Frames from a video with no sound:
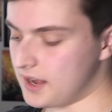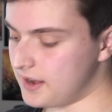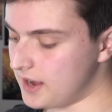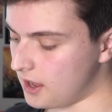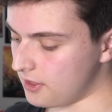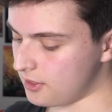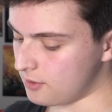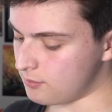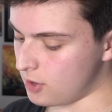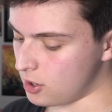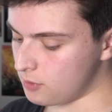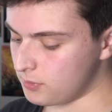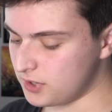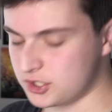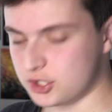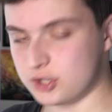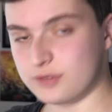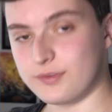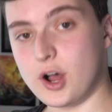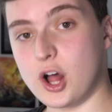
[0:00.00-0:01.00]
And now the
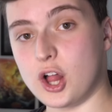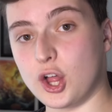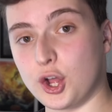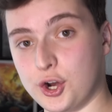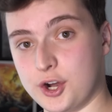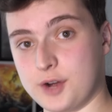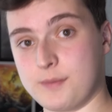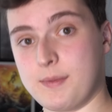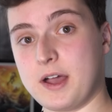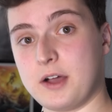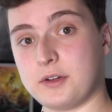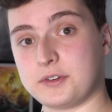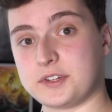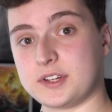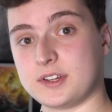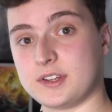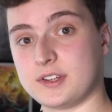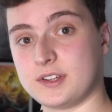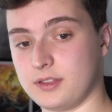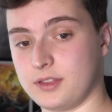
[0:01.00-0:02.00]
moment you've all heard
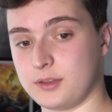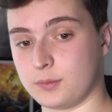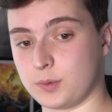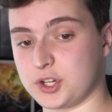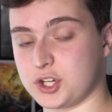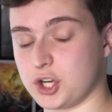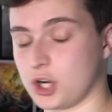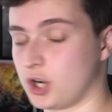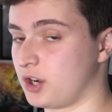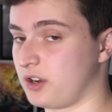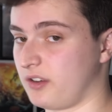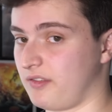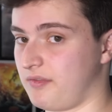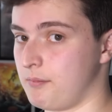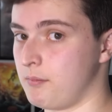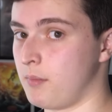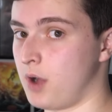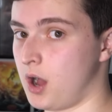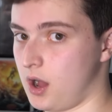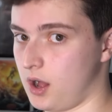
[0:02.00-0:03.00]
about, the return of
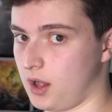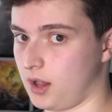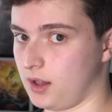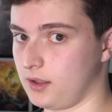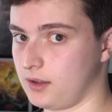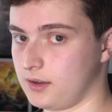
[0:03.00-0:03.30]
Maul.